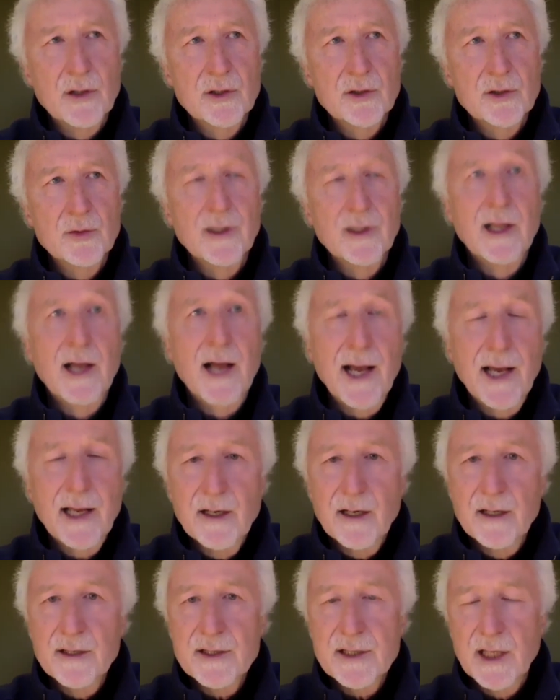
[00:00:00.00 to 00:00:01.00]
to align
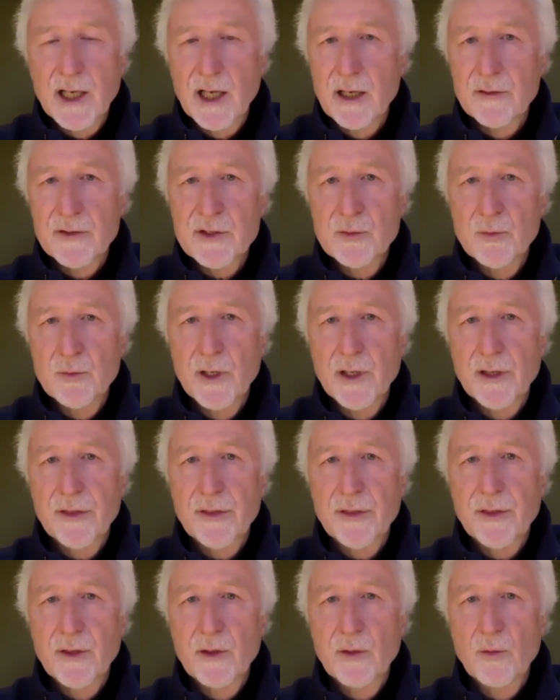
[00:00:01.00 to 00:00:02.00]
ourselves
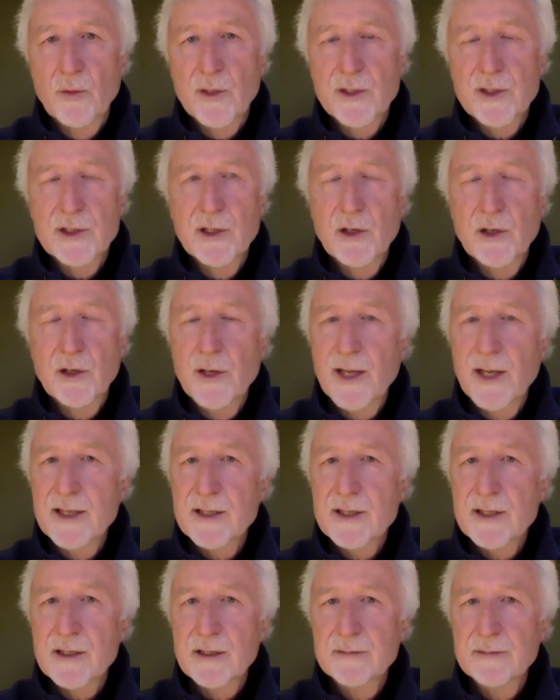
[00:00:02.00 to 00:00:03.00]
with what's known
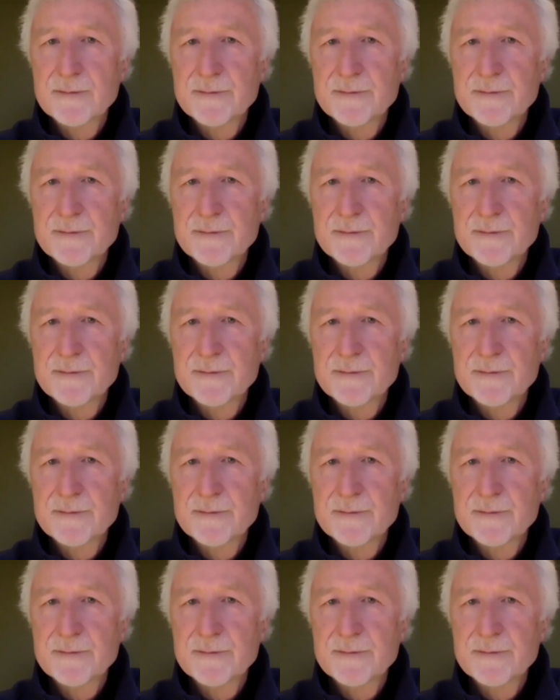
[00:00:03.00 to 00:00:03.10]
as